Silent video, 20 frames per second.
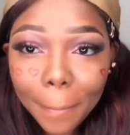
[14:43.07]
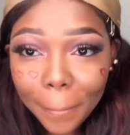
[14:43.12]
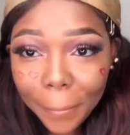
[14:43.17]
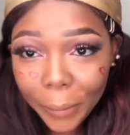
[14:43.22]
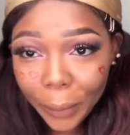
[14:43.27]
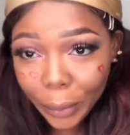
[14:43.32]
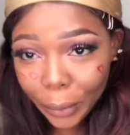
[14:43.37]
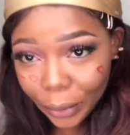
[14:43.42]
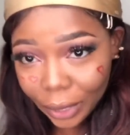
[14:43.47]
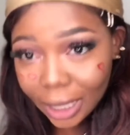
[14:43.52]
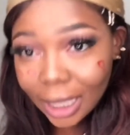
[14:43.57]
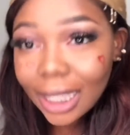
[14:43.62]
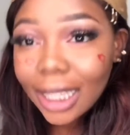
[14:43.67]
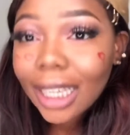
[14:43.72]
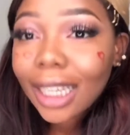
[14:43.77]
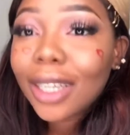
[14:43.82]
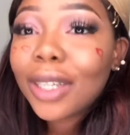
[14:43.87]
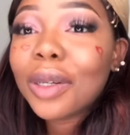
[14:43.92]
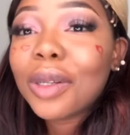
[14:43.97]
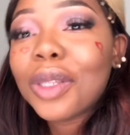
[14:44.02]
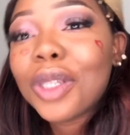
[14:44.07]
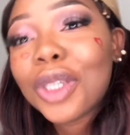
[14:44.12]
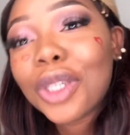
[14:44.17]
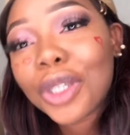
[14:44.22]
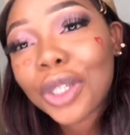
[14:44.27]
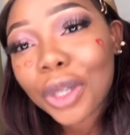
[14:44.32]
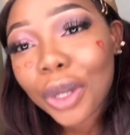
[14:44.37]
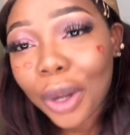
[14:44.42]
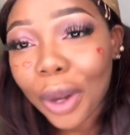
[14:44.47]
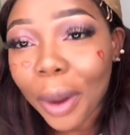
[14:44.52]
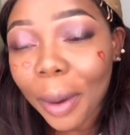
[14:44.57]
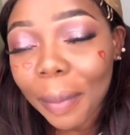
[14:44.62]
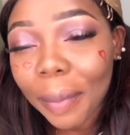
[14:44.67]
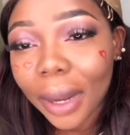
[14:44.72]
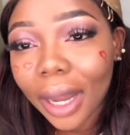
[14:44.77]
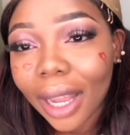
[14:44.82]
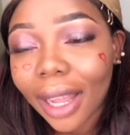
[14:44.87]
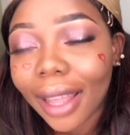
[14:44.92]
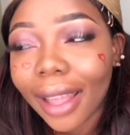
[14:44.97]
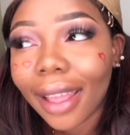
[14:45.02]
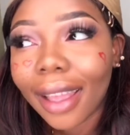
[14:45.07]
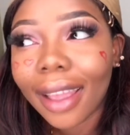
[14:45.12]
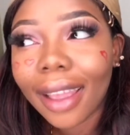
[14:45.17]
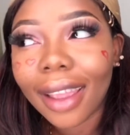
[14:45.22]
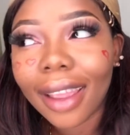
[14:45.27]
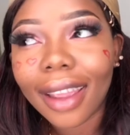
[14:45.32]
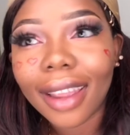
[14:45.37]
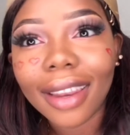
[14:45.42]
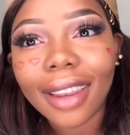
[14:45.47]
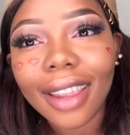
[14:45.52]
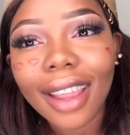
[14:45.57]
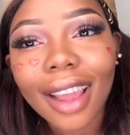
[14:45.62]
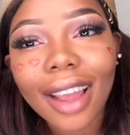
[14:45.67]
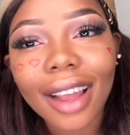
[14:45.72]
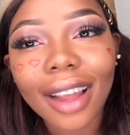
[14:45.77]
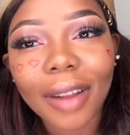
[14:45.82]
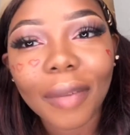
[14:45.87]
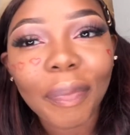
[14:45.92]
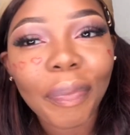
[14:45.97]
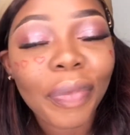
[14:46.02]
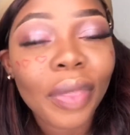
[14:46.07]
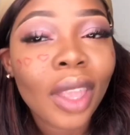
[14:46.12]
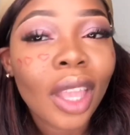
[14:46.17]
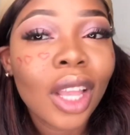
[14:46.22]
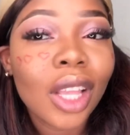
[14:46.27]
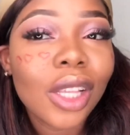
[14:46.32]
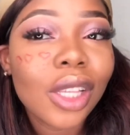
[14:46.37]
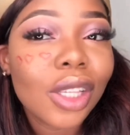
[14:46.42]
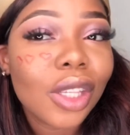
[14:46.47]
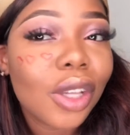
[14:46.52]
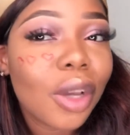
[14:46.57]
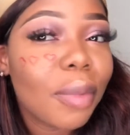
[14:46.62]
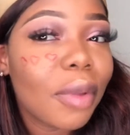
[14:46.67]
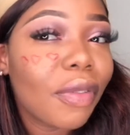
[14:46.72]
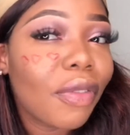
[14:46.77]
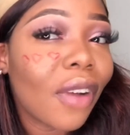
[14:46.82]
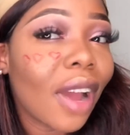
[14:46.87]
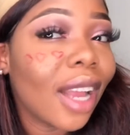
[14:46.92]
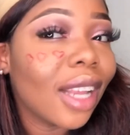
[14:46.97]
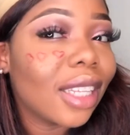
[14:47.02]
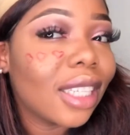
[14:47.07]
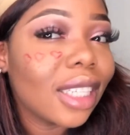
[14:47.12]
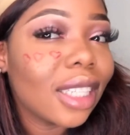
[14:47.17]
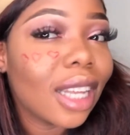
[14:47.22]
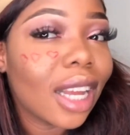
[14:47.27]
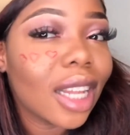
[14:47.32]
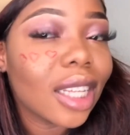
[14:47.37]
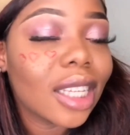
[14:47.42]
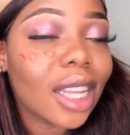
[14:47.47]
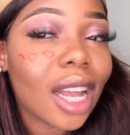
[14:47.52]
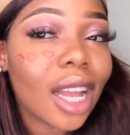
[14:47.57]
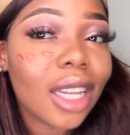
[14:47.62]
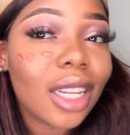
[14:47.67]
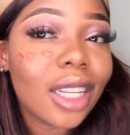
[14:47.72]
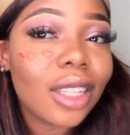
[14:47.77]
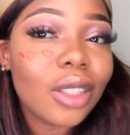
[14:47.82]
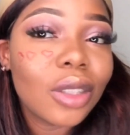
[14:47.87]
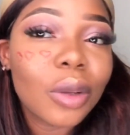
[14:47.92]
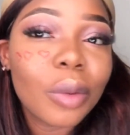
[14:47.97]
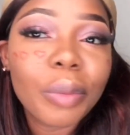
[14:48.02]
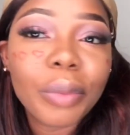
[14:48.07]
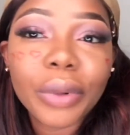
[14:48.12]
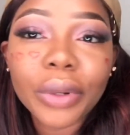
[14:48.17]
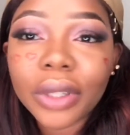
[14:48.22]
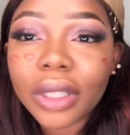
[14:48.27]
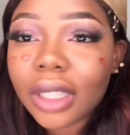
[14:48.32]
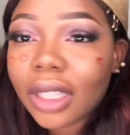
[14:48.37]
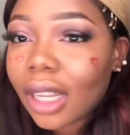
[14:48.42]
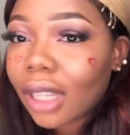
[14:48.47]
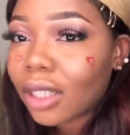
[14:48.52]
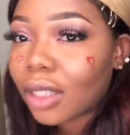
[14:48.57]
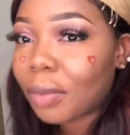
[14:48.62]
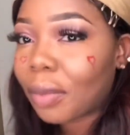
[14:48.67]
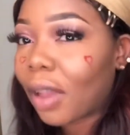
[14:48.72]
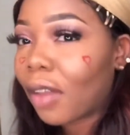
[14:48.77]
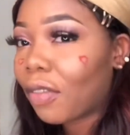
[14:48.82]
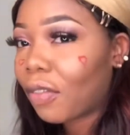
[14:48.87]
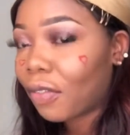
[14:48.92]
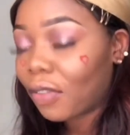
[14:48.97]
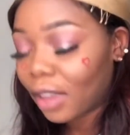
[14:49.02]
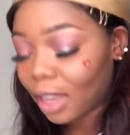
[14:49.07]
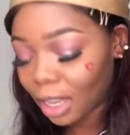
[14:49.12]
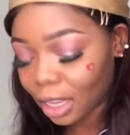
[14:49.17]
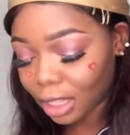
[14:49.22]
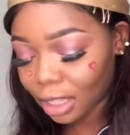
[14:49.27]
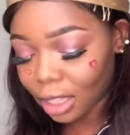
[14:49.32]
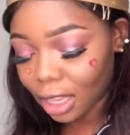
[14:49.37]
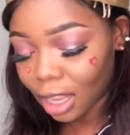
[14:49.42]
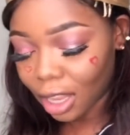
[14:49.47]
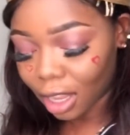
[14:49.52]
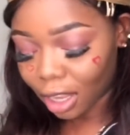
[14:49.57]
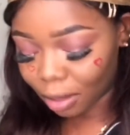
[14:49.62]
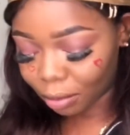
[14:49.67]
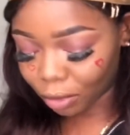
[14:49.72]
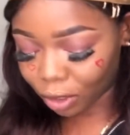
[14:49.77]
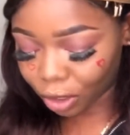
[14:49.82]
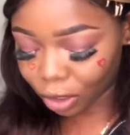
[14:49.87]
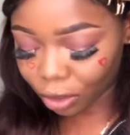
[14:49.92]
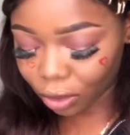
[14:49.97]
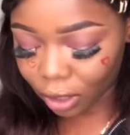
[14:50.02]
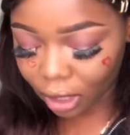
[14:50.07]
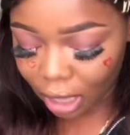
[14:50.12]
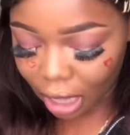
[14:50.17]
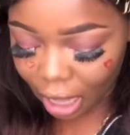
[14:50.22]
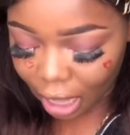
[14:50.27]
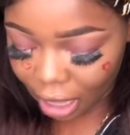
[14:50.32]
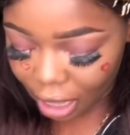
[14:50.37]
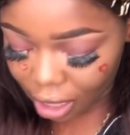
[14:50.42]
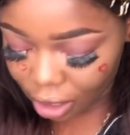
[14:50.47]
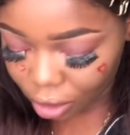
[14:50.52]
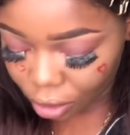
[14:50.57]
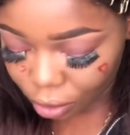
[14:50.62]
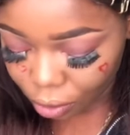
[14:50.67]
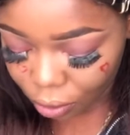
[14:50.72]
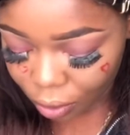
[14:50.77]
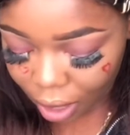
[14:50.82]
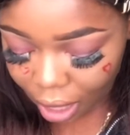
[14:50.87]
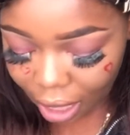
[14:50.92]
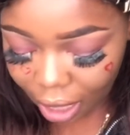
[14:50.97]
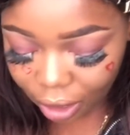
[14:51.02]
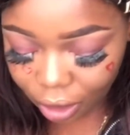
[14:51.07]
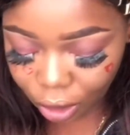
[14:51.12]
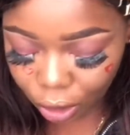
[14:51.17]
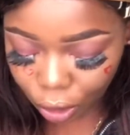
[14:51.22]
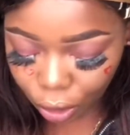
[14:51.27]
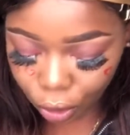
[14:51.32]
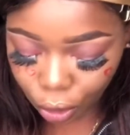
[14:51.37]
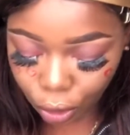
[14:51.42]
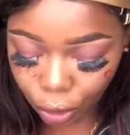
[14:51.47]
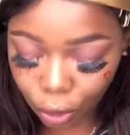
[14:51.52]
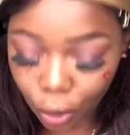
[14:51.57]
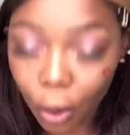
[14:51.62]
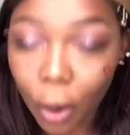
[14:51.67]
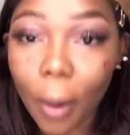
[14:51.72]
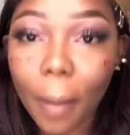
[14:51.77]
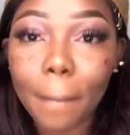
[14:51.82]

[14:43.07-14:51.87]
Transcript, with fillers: pretty good job and yeah so before i did that i added some bronzer to my face i'm just going ahead to add some